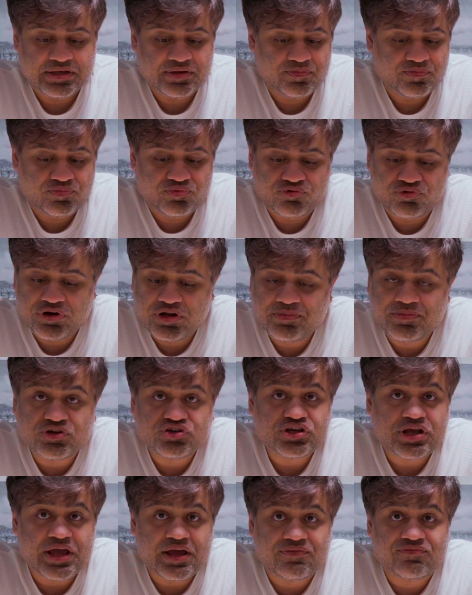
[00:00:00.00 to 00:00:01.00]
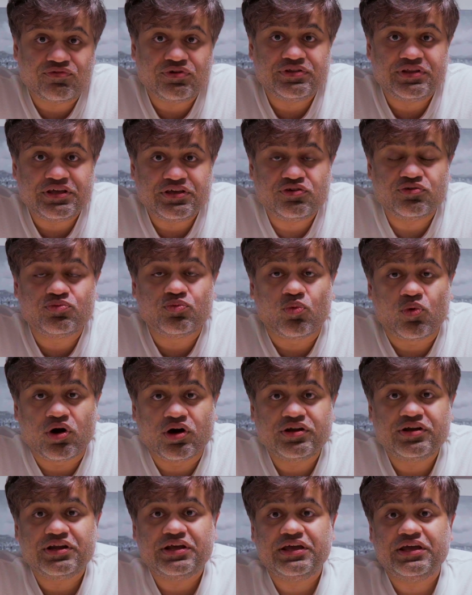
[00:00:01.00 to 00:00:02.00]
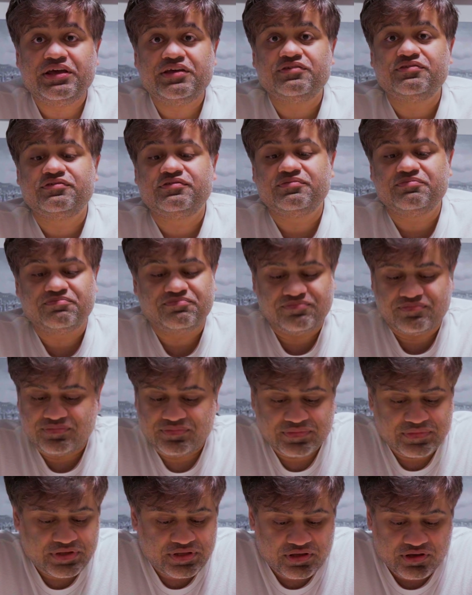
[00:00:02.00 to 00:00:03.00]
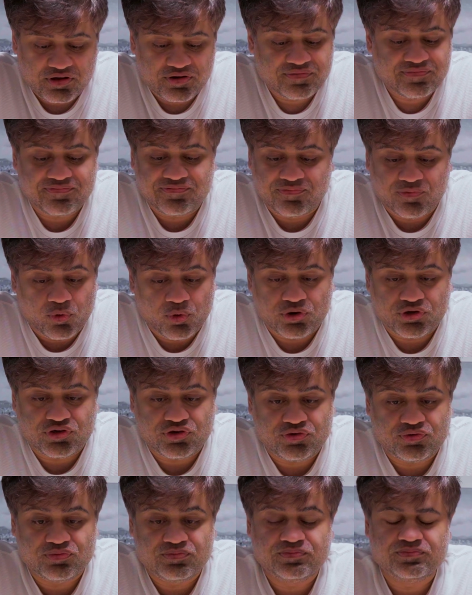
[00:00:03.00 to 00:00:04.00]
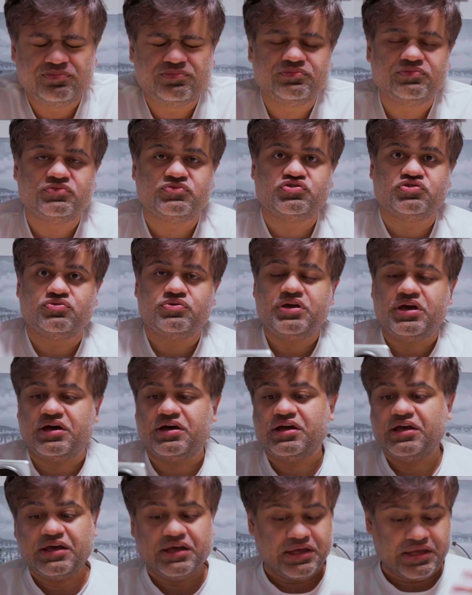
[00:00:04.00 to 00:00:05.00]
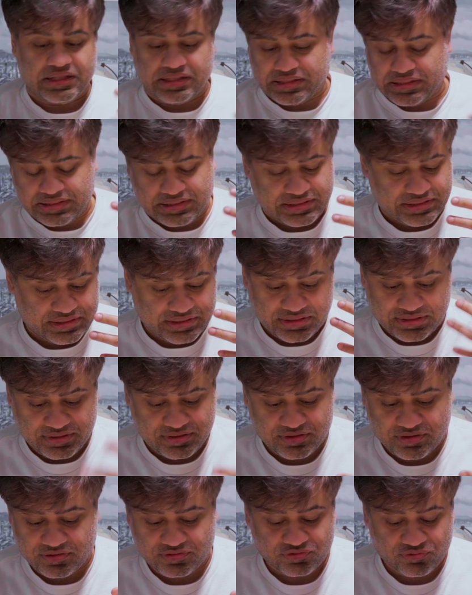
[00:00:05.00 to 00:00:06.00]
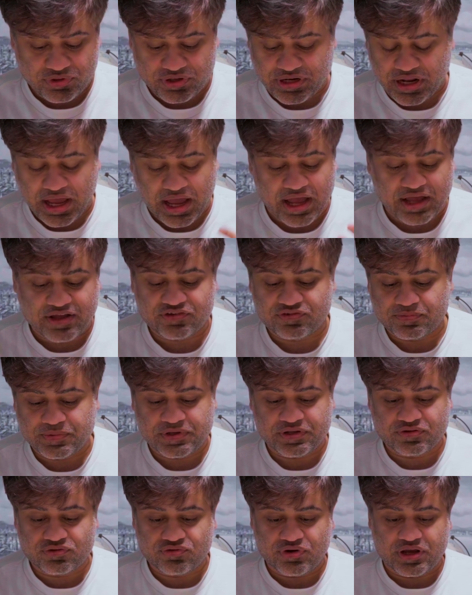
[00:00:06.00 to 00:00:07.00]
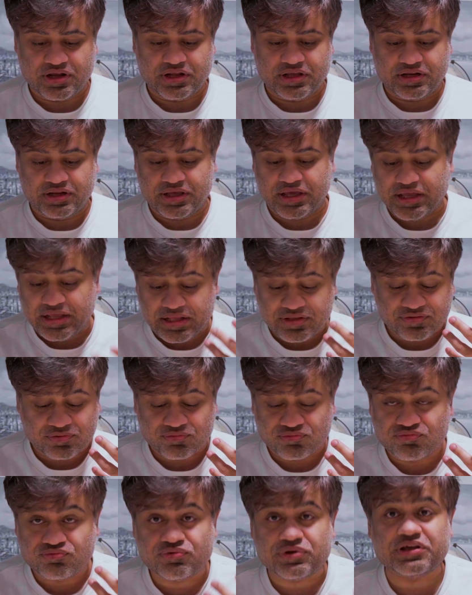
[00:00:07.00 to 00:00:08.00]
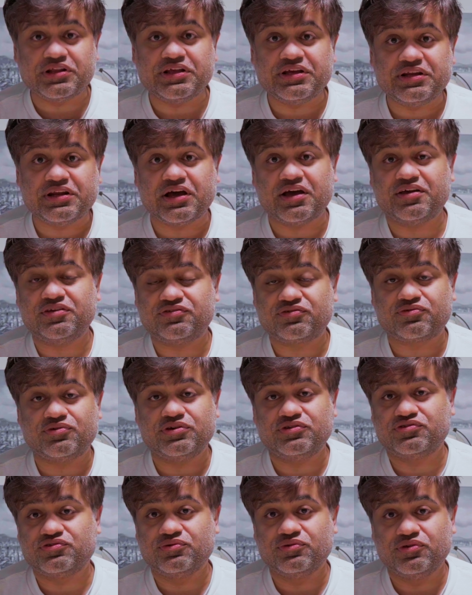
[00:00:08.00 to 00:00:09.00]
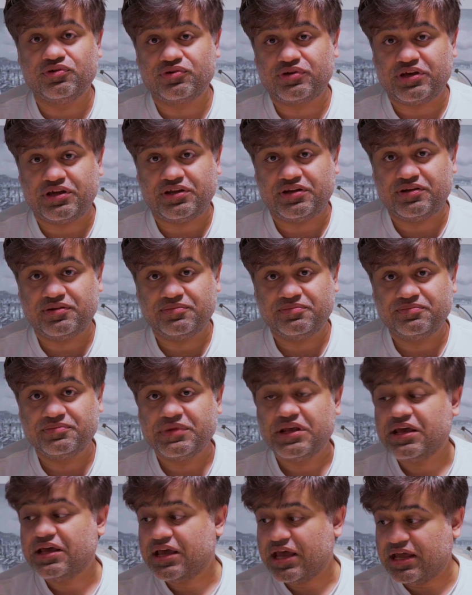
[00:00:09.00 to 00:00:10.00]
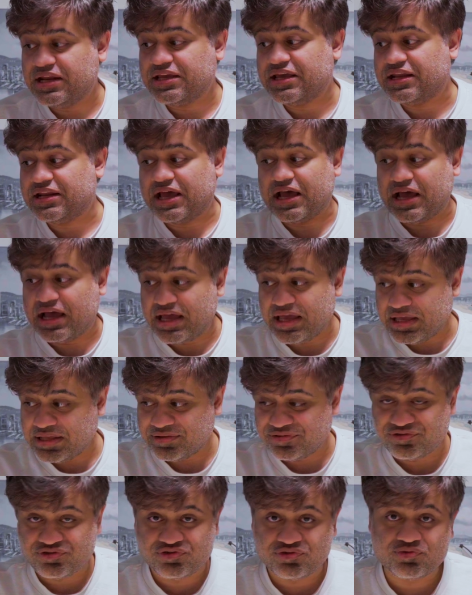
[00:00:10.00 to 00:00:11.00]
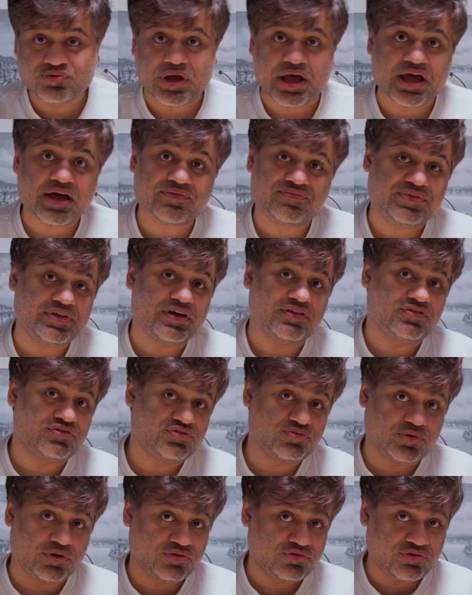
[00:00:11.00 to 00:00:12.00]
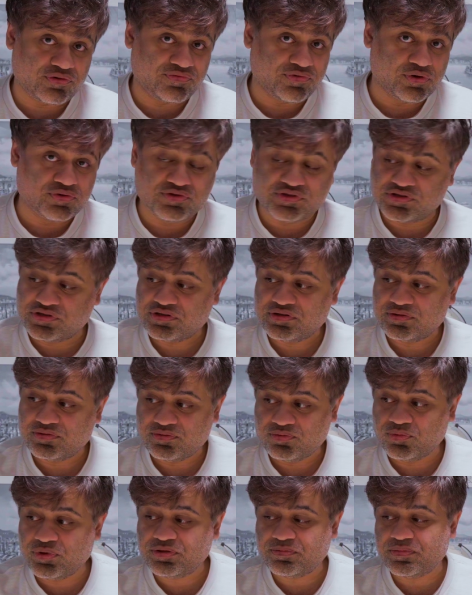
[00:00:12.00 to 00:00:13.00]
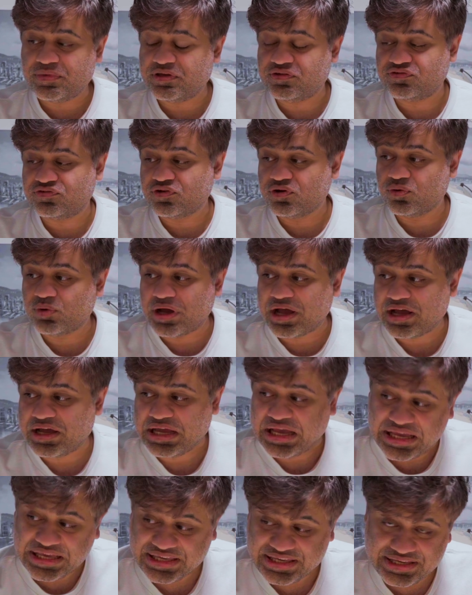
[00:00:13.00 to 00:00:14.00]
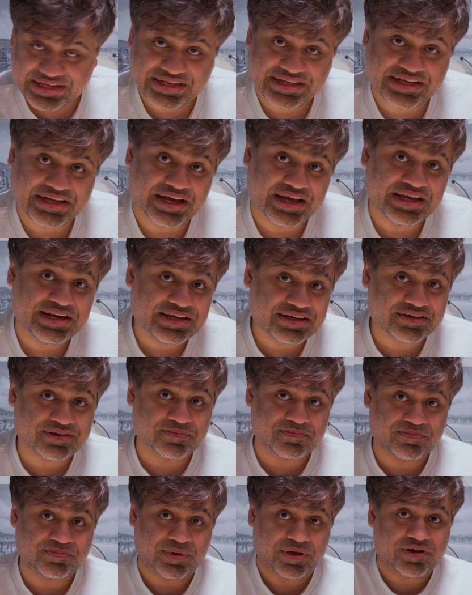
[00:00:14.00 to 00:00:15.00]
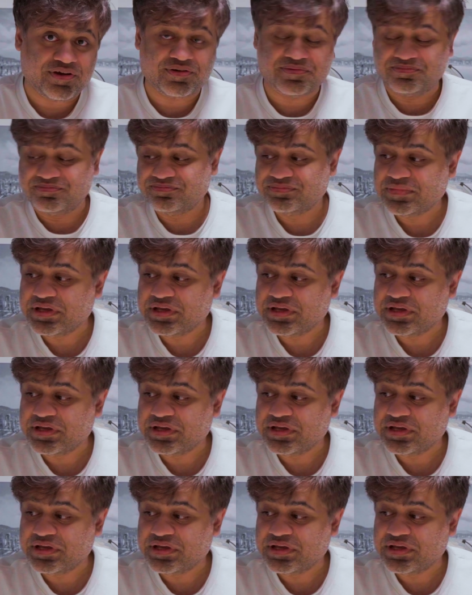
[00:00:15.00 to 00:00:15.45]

Pretty much everything you'd want is here for you. So yeah, the screen has been great. It is a really nice screen to look at. And again, I do have the other two Ultra phones with me, so I can kind of compare.